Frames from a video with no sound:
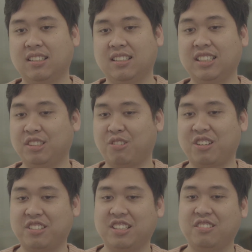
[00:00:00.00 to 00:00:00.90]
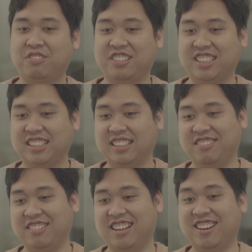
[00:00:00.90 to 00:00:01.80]
this is one of the difference,
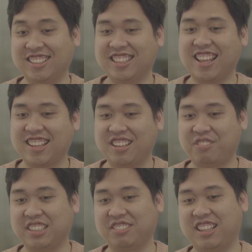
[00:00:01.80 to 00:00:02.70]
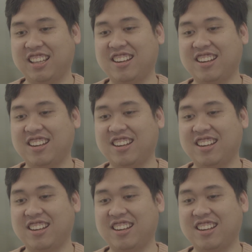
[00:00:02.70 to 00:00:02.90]
another difference with